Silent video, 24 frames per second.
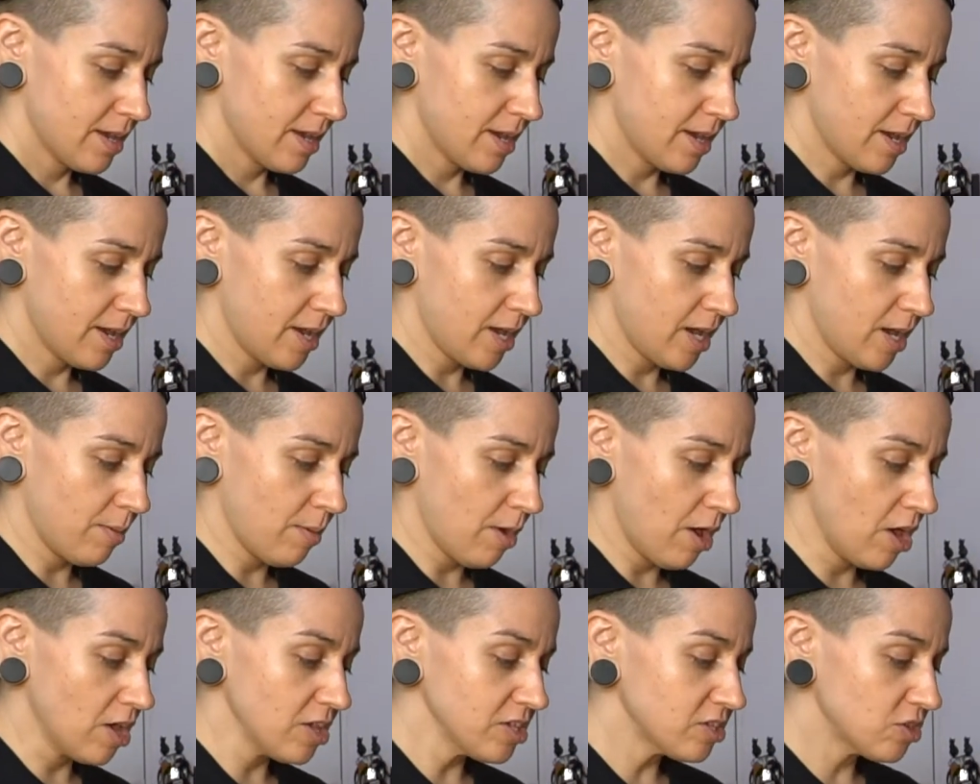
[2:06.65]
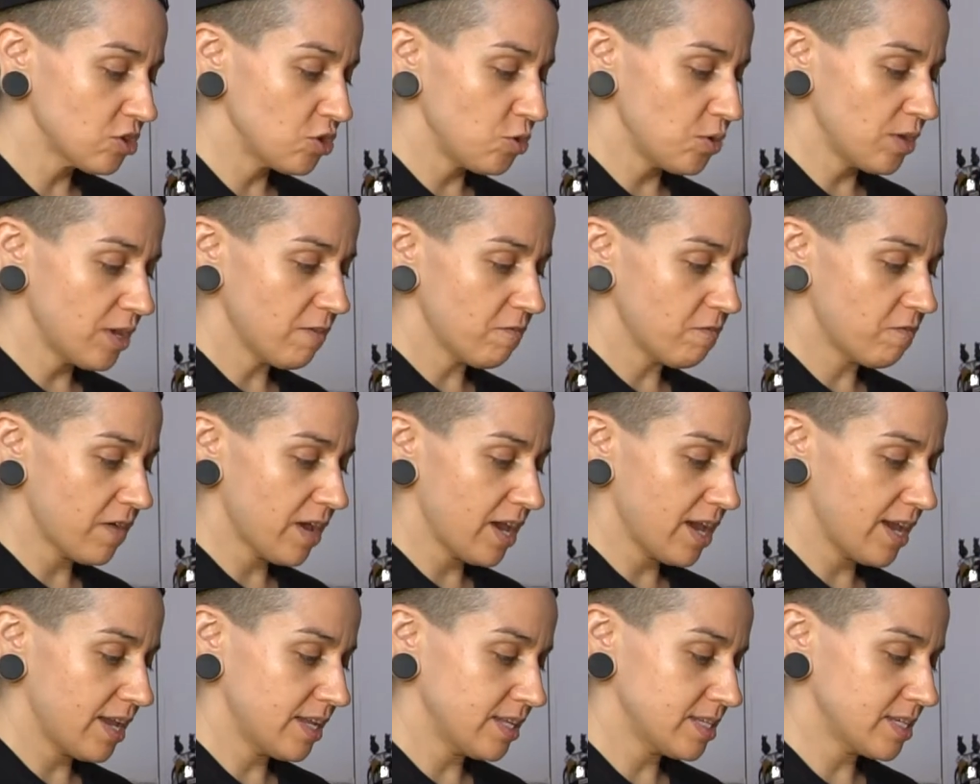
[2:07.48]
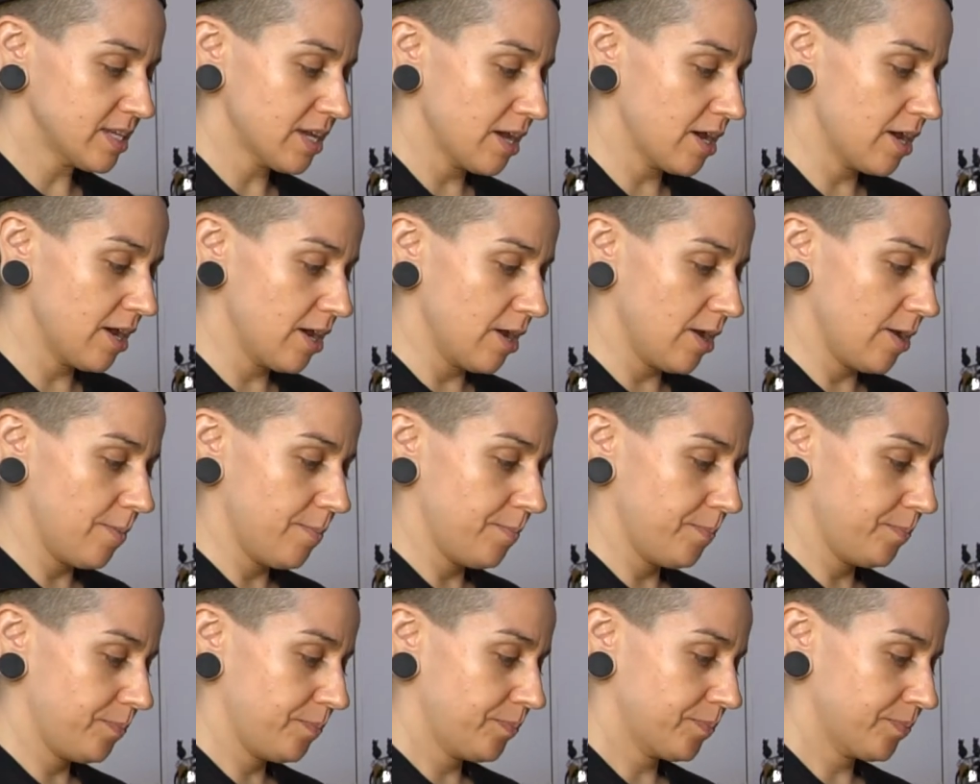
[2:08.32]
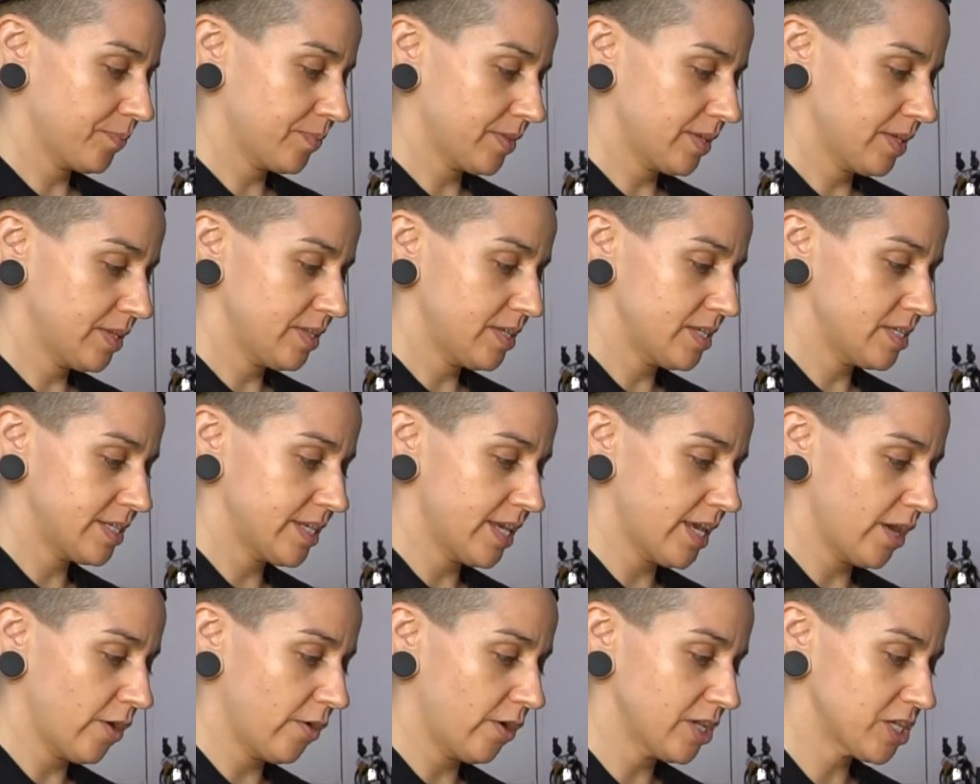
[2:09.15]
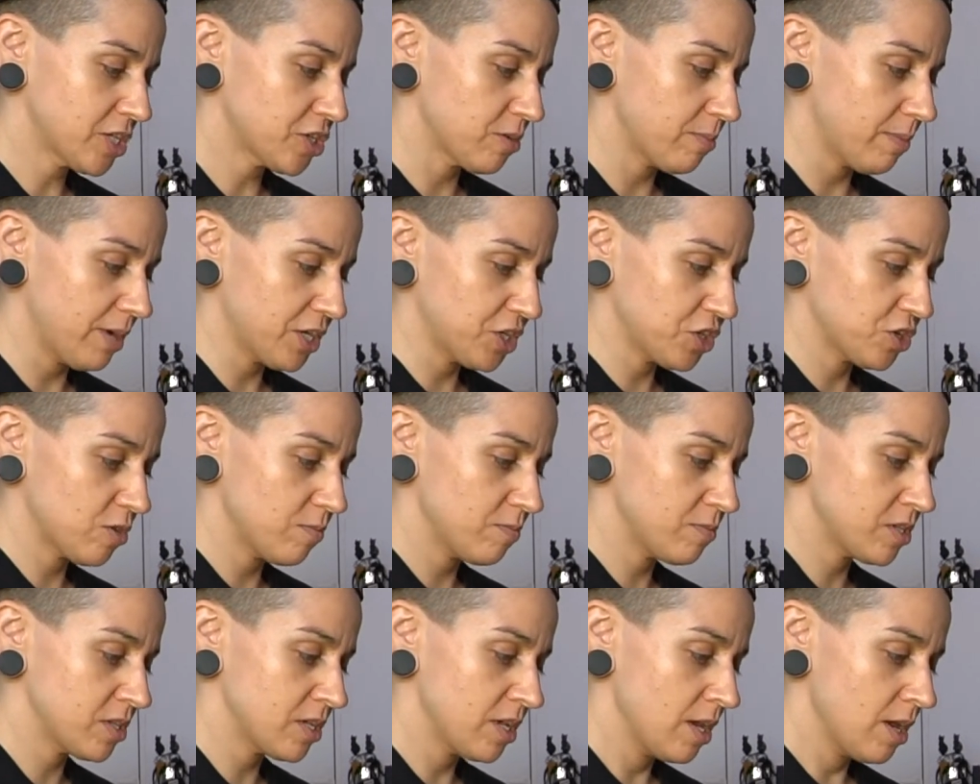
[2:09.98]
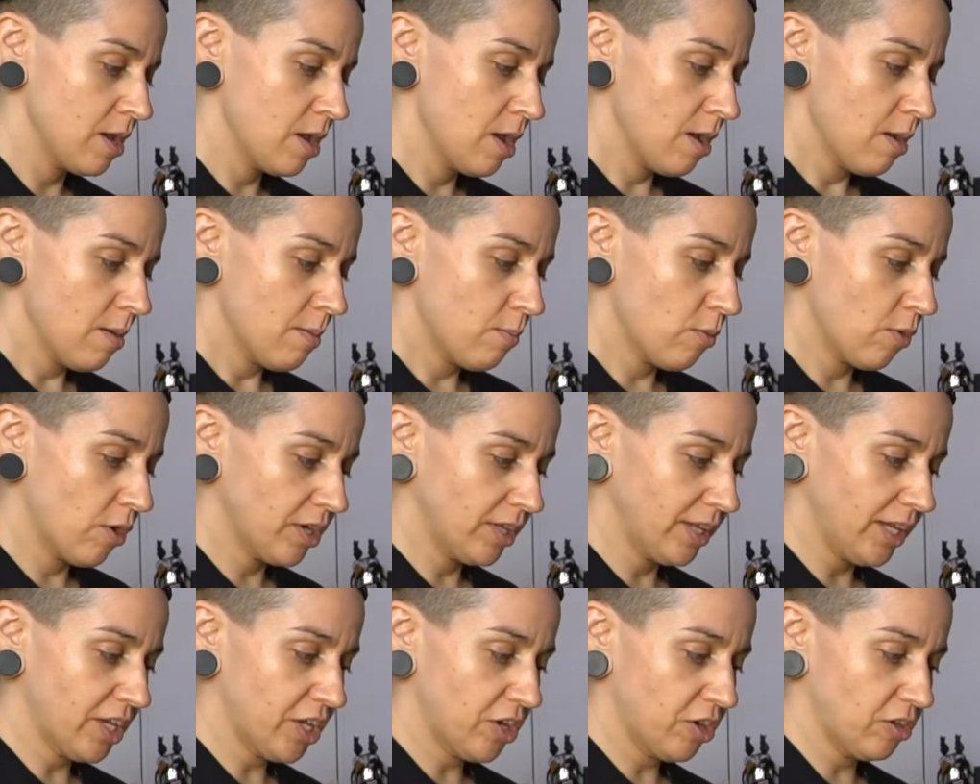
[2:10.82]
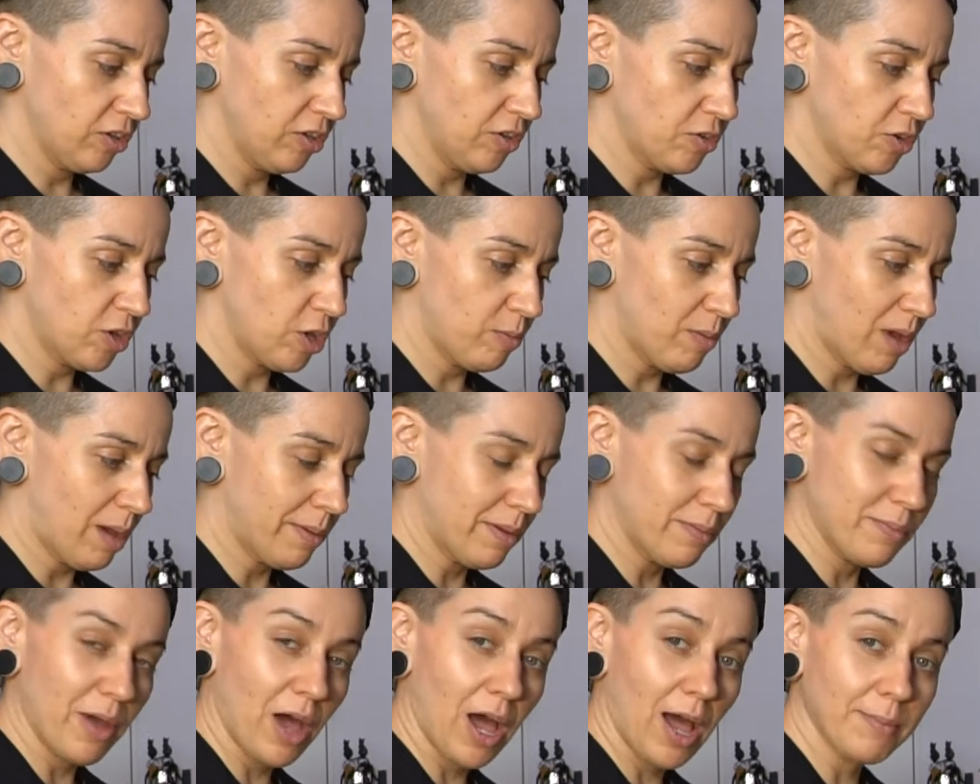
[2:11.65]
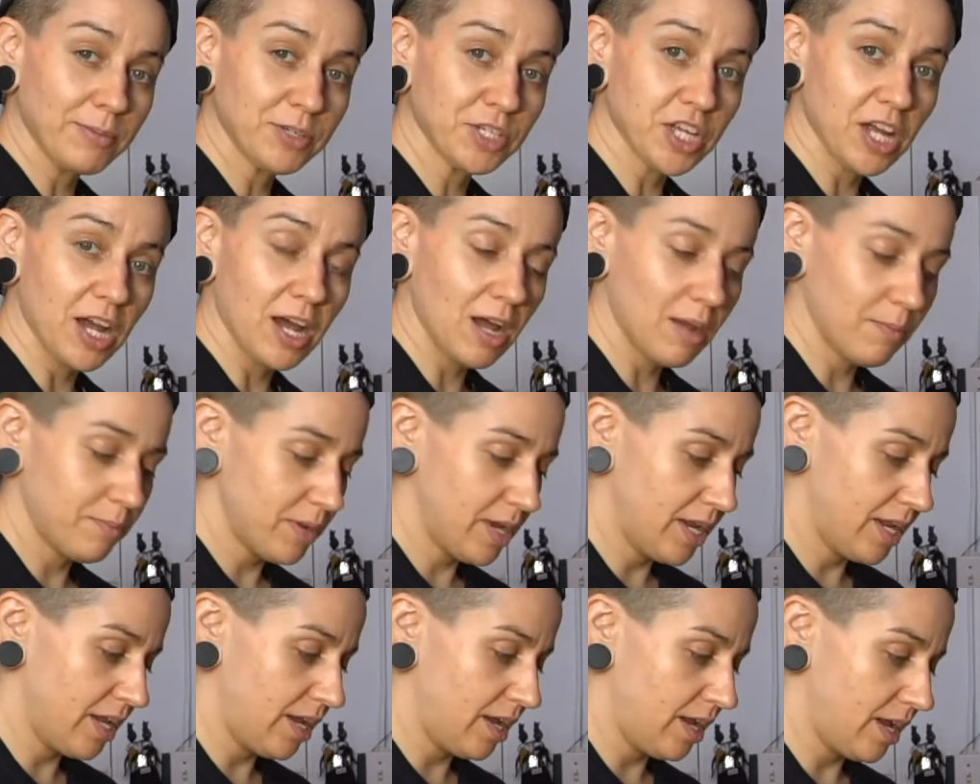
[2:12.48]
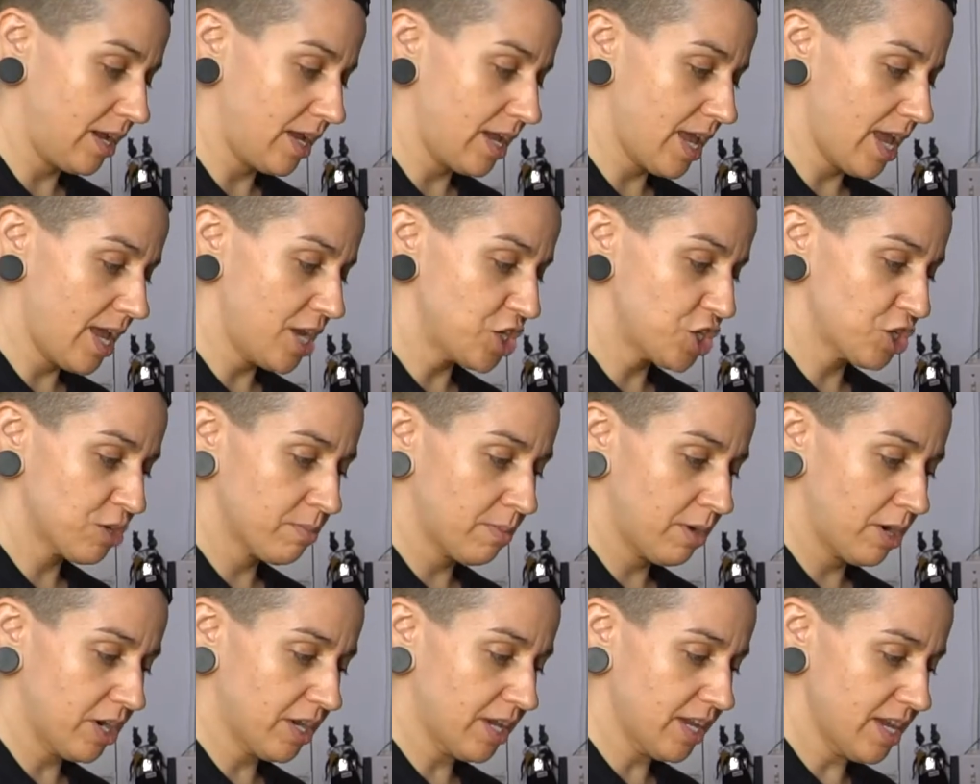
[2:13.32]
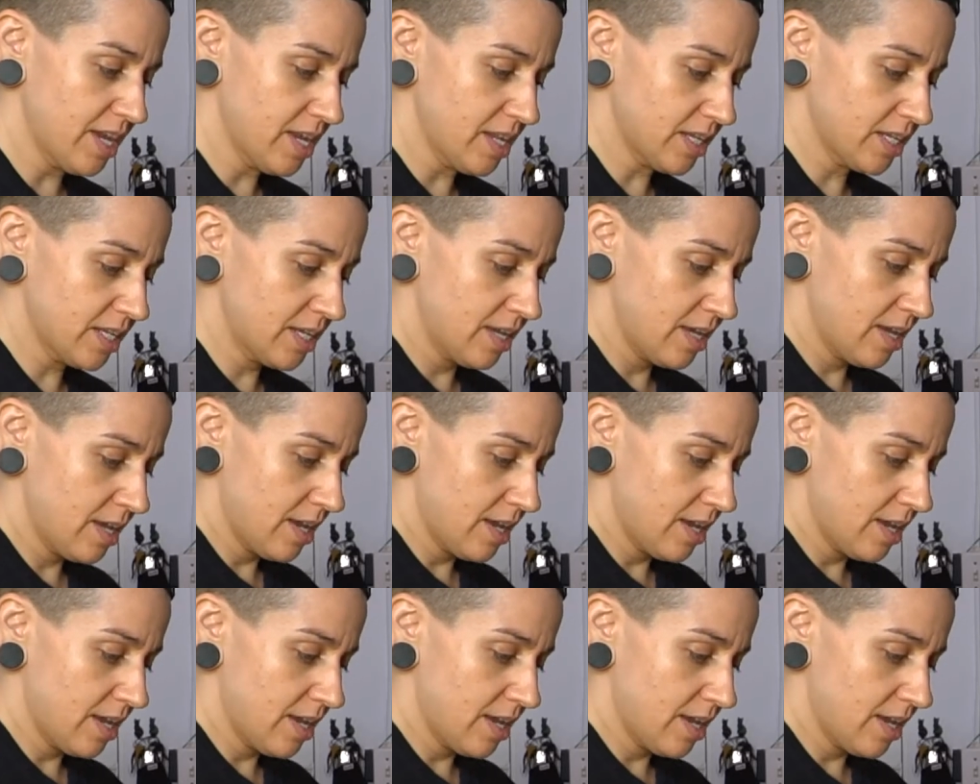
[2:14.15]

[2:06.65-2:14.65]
Also, you can find these king oyster mushrooms more in like your local mom and pop shop, in an Asian market.